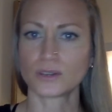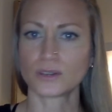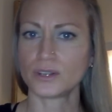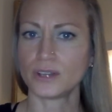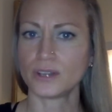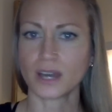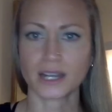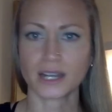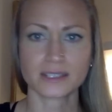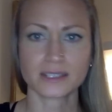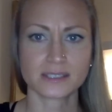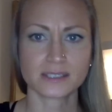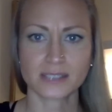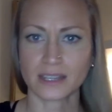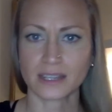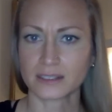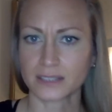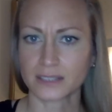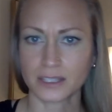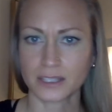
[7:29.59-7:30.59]
not
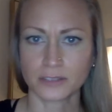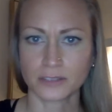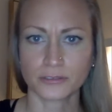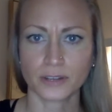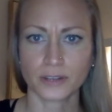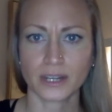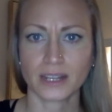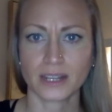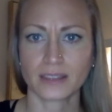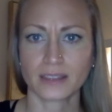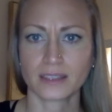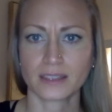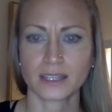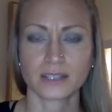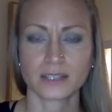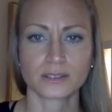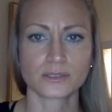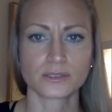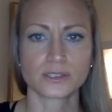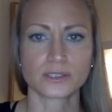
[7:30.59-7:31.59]
settling for anything
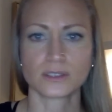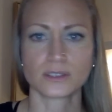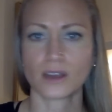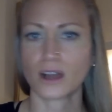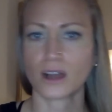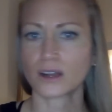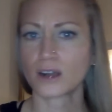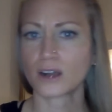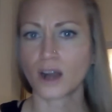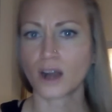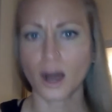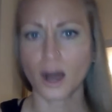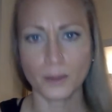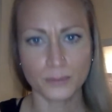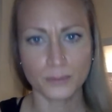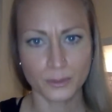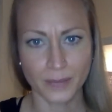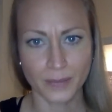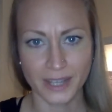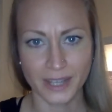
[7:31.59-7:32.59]
else and not
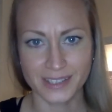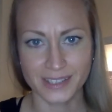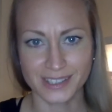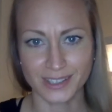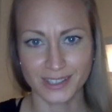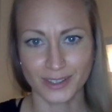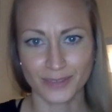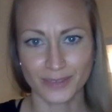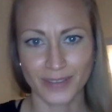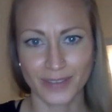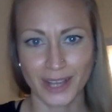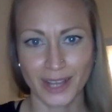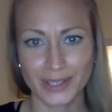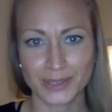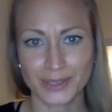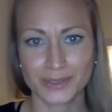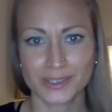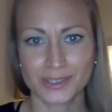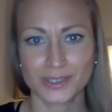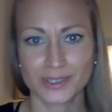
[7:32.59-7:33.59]
compromising your
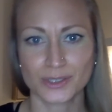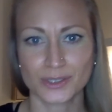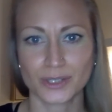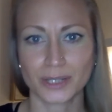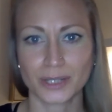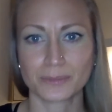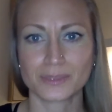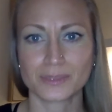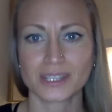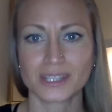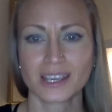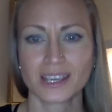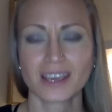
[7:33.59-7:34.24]
values and dreams,